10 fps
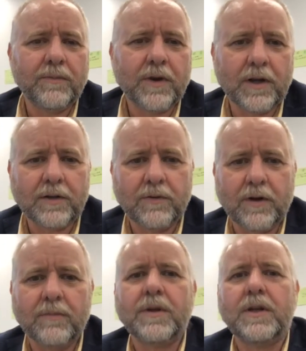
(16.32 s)
lean product
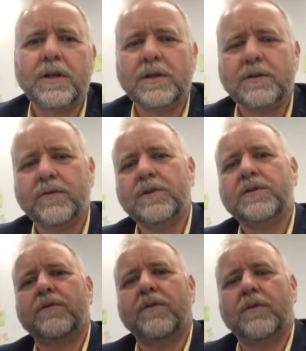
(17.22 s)
development is
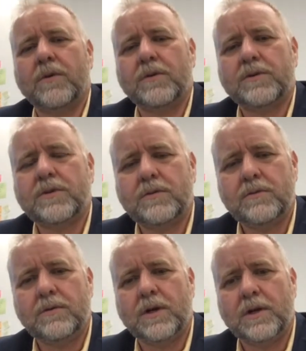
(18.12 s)
first and foremost
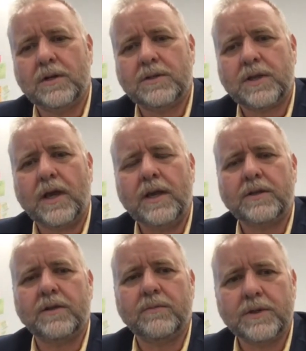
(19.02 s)
to uh, tie
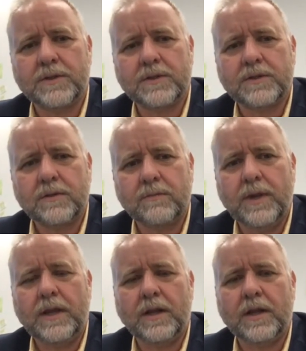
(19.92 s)
it to the business,
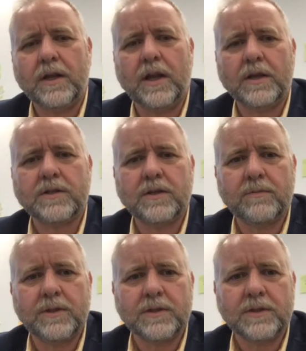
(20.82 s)
make it a connection to
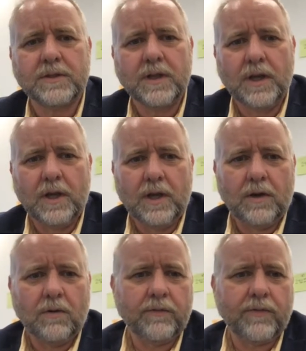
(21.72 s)
the business.
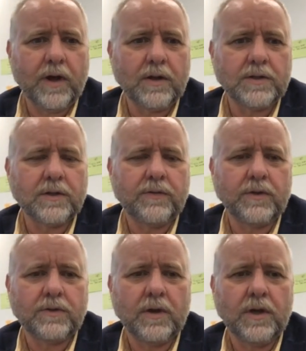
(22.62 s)
What we found is
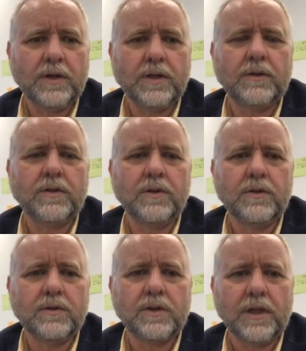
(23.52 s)
if you're trying to
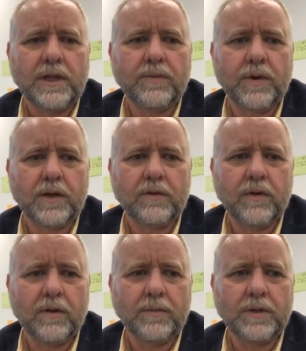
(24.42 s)
introduce lean product
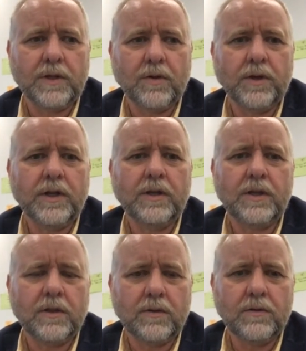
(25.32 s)
development, in order to
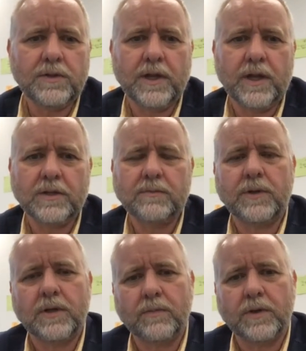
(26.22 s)
get the
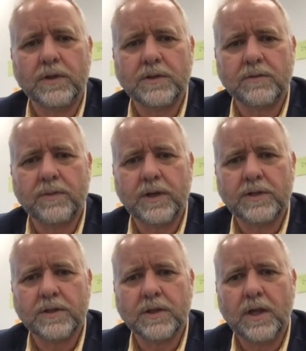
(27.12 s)
enthusiasm, get the
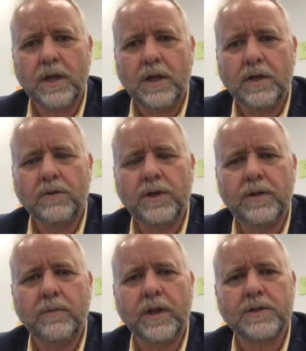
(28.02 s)
participation, you
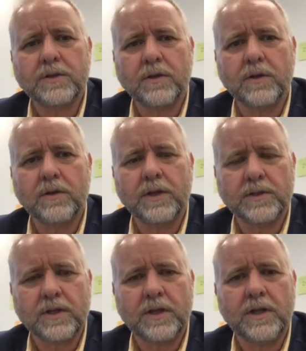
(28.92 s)
really need to make sure that
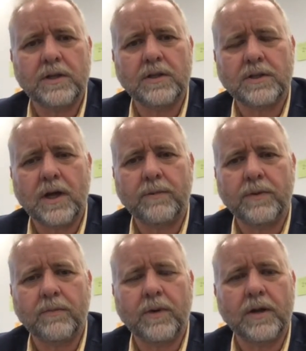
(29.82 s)
it's going to hit the
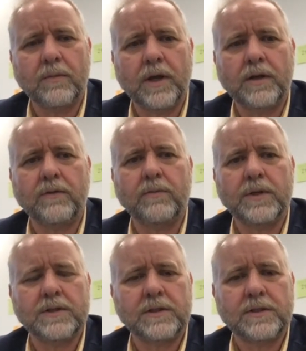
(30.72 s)
top and the bottom line of
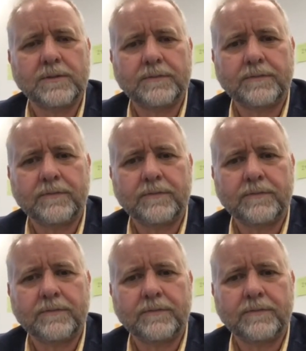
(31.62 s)
the business.